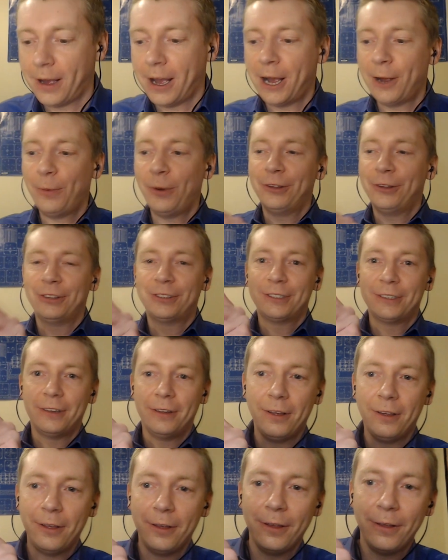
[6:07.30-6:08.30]
I want
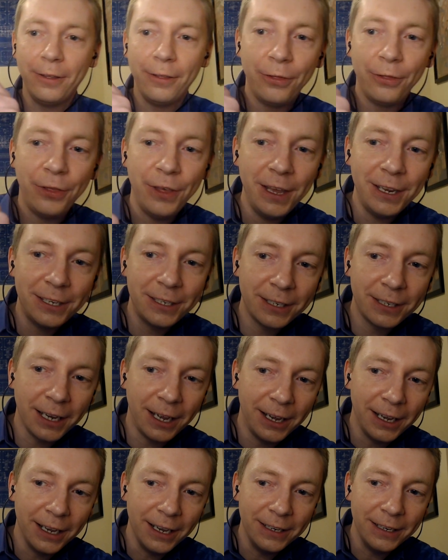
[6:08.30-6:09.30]
this
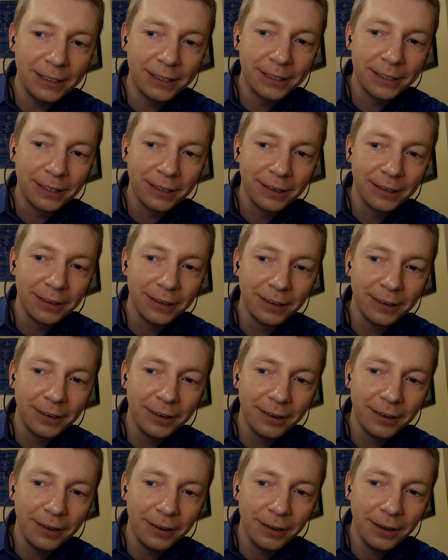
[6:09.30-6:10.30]
size
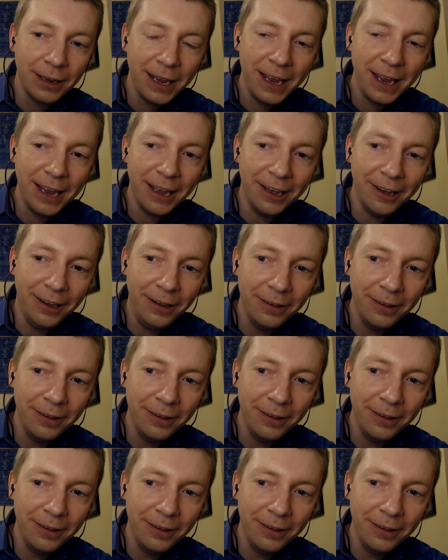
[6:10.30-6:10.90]
here.